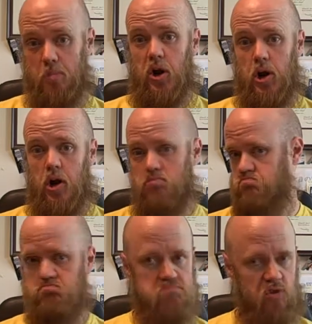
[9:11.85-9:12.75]
murder.
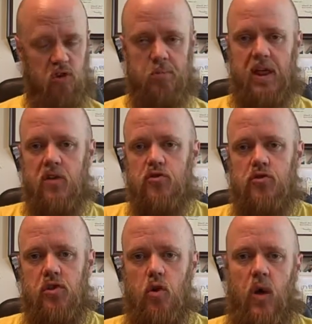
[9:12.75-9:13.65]
Simple answer
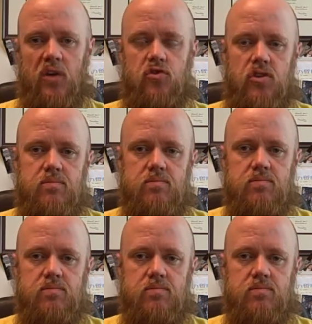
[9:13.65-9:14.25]
to the question.